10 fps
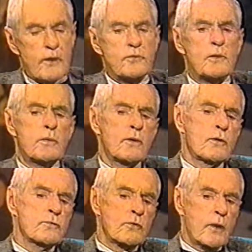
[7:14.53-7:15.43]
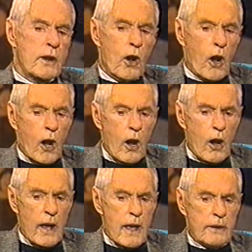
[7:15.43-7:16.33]
And it should be used with great
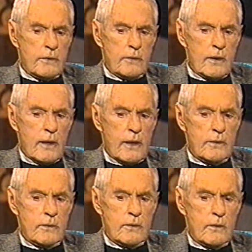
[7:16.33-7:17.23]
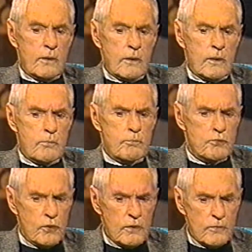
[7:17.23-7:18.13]
awe and
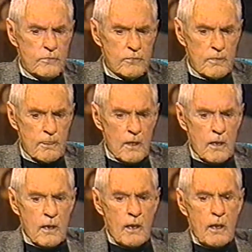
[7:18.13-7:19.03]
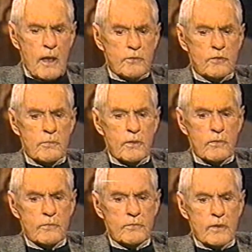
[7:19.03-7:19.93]
prudence, and should be
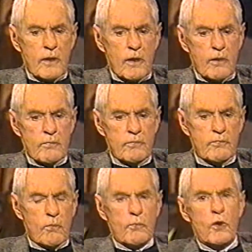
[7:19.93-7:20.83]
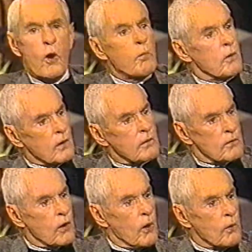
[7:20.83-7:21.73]
used for noble
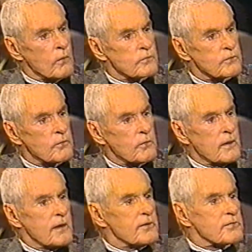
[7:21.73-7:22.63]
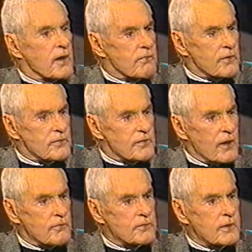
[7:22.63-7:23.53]
goals, to discover
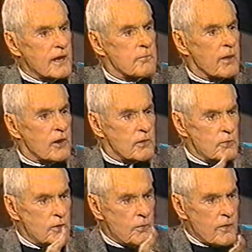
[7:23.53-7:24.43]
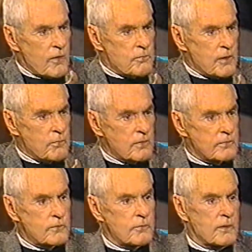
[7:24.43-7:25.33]
yourself, to get in better communion with other people,
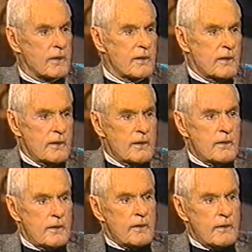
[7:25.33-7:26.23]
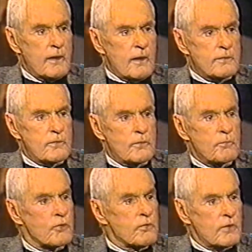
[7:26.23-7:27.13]
to
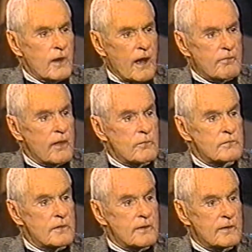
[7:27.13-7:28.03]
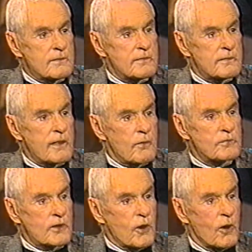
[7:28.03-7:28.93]
improve your life. That was
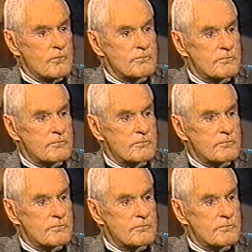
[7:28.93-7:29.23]
the goal.